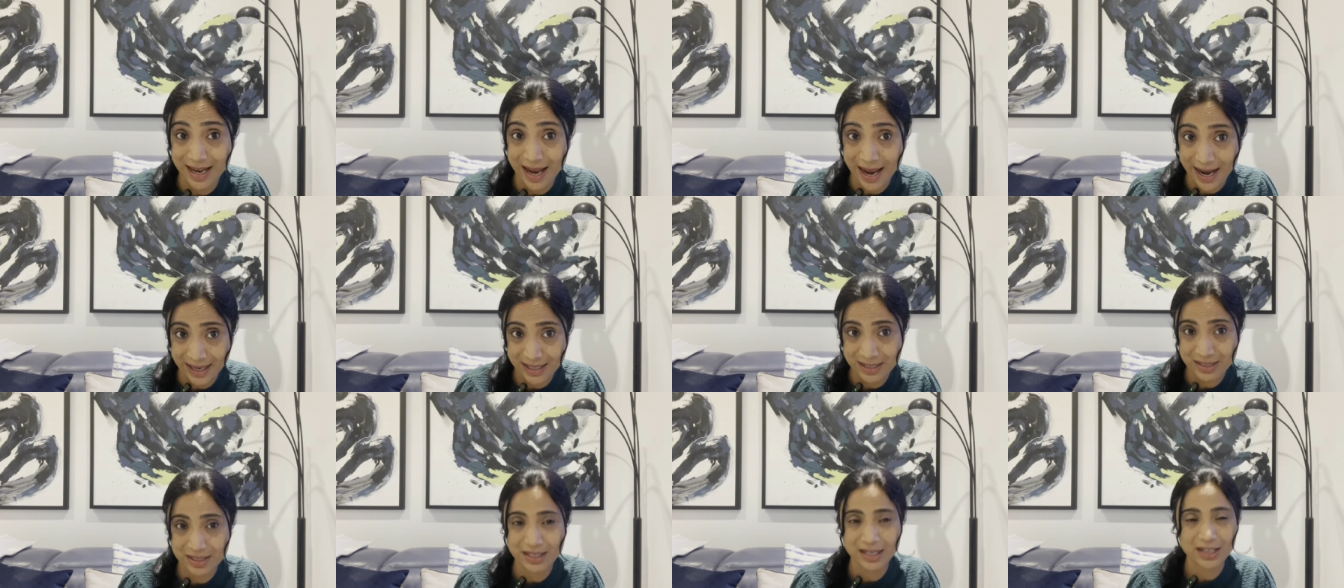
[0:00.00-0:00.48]

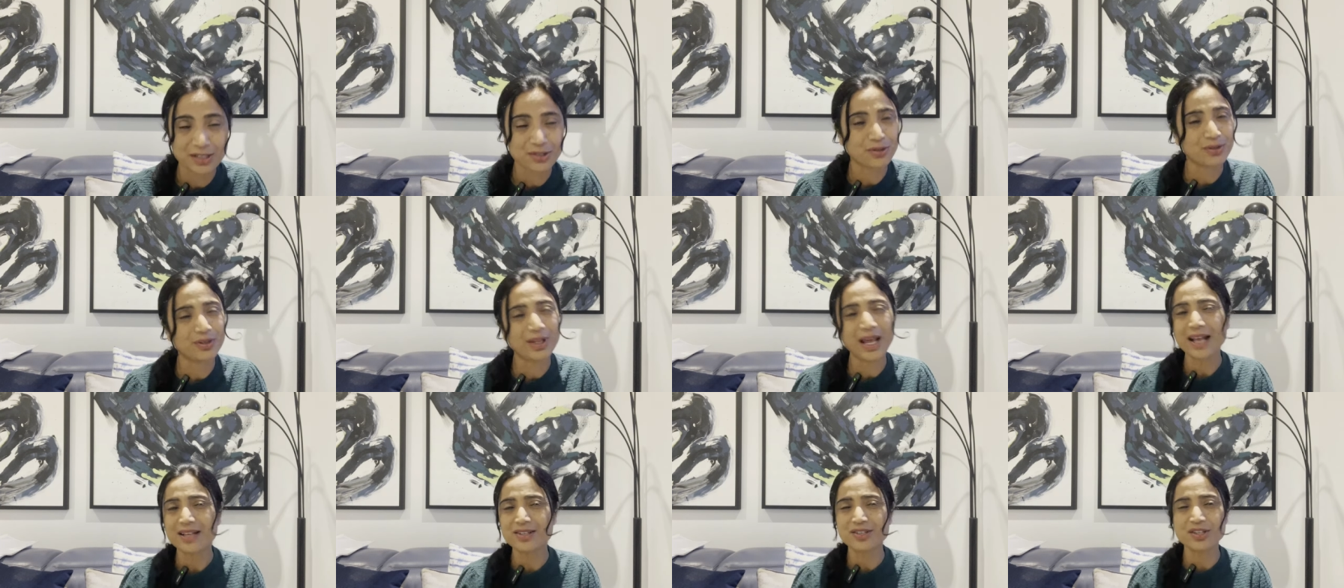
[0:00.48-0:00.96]
extra
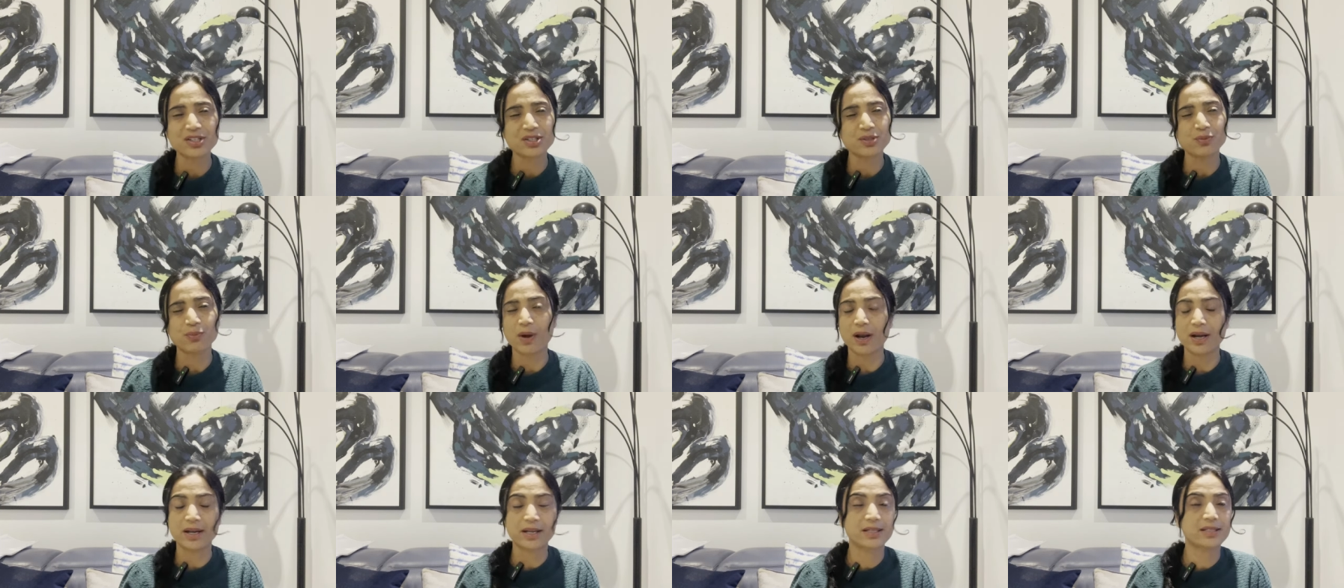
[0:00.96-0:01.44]
so that's just
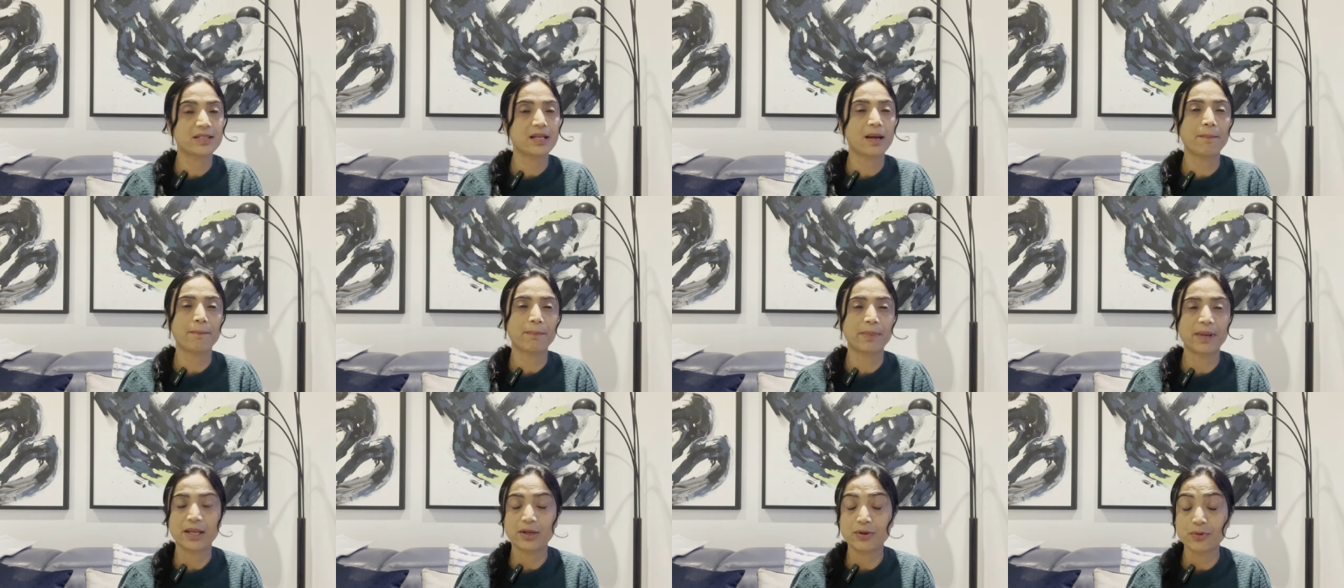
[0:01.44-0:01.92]
one
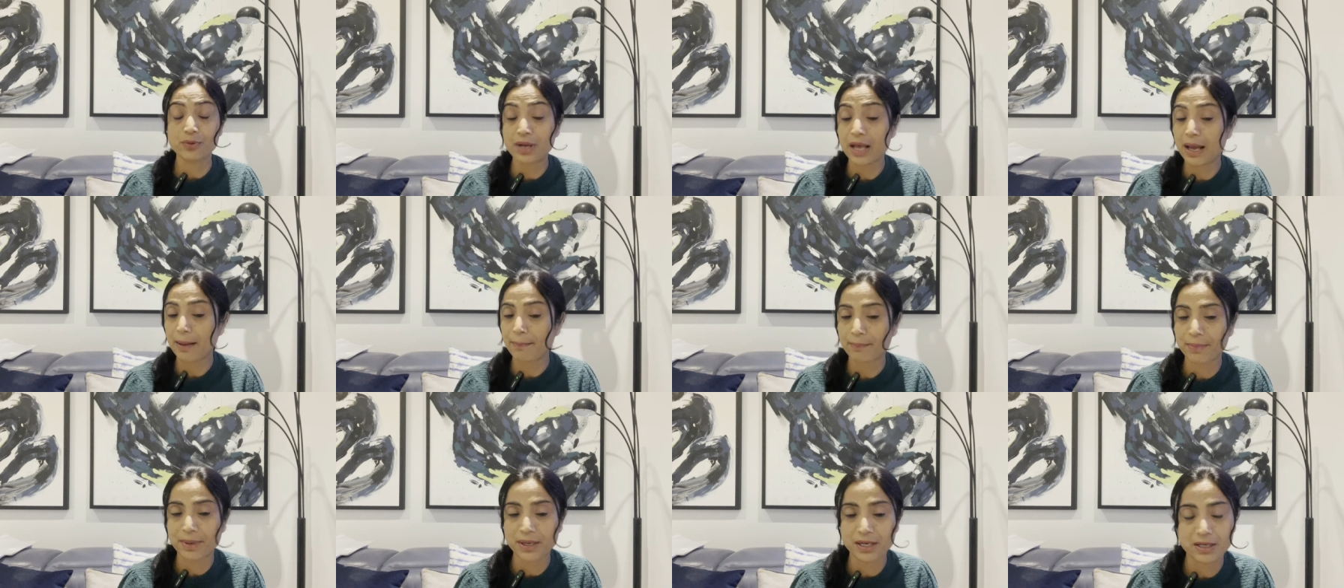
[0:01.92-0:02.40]
example it could
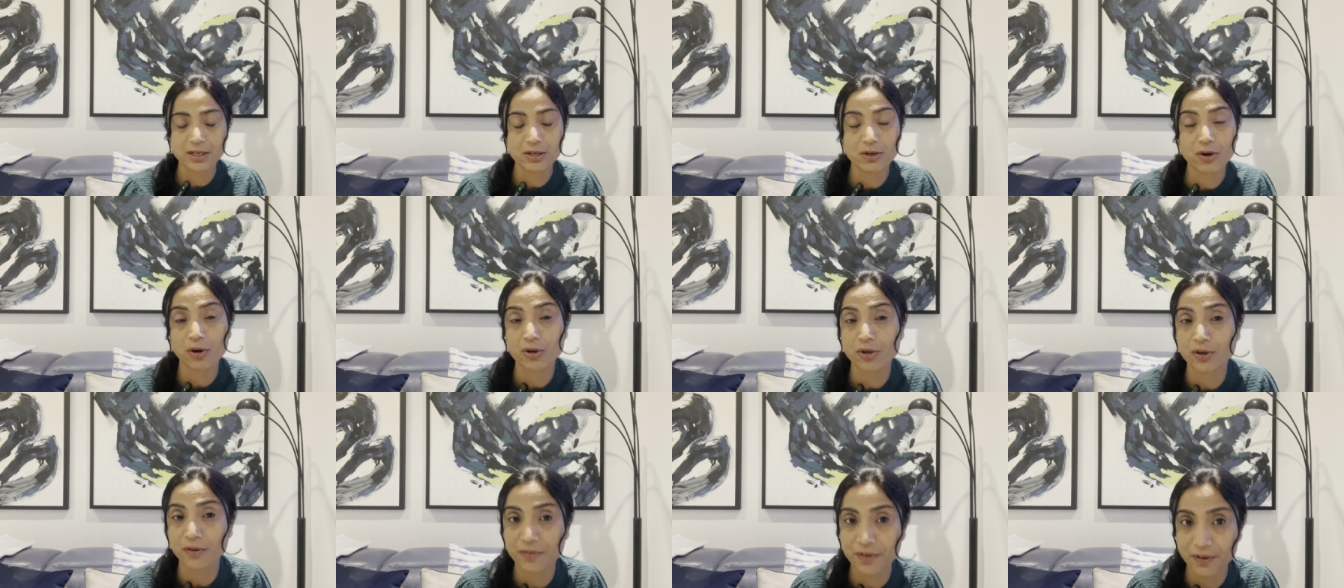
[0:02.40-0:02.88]
happen in a
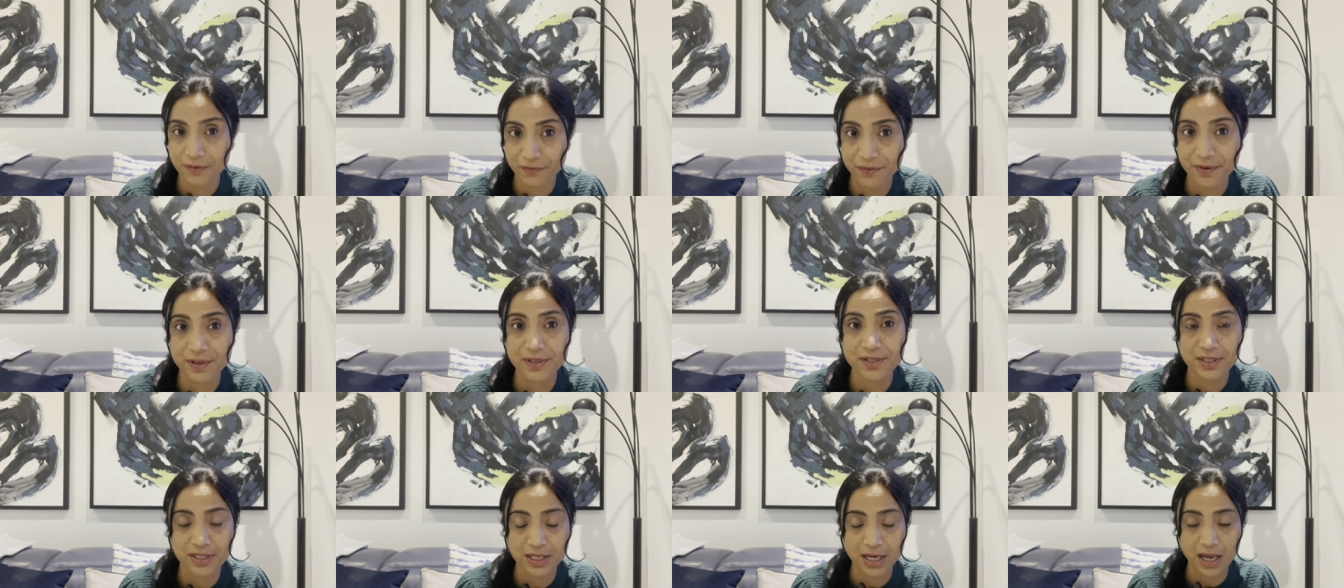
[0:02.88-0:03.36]
lot of
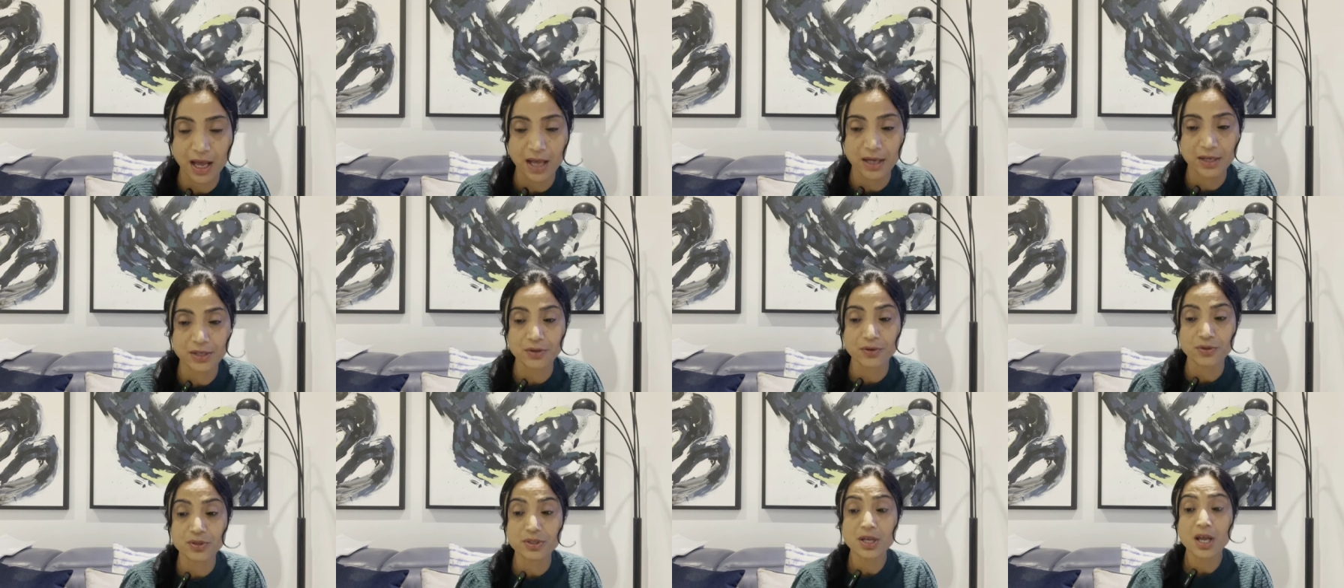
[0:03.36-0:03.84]
different
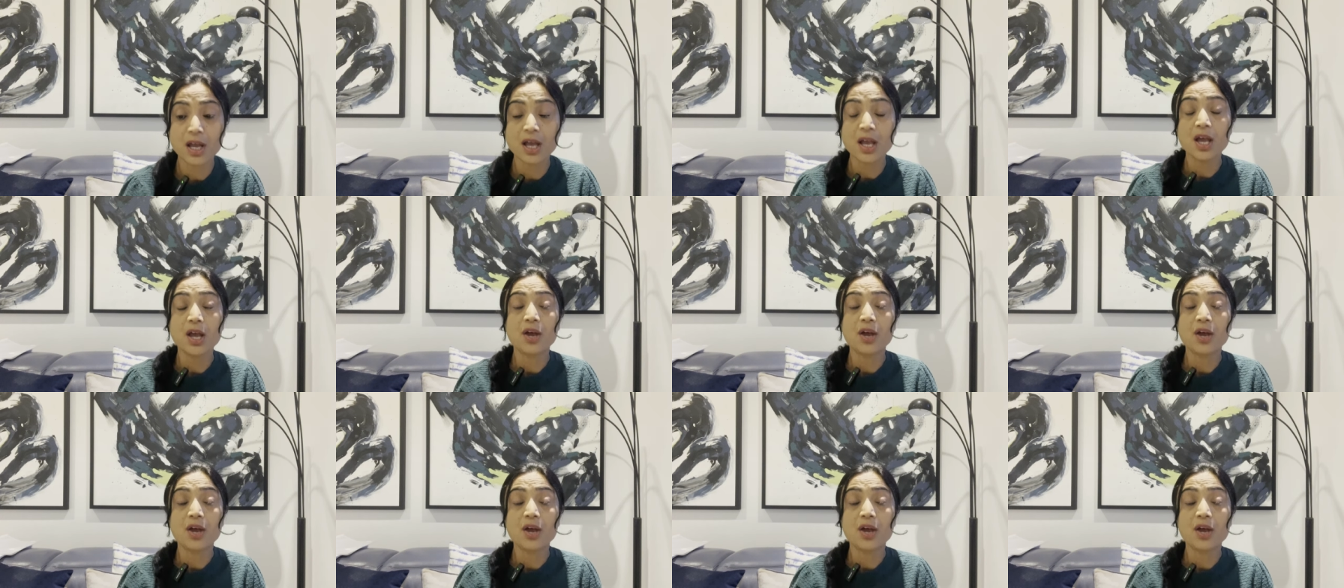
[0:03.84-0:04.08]
scenarios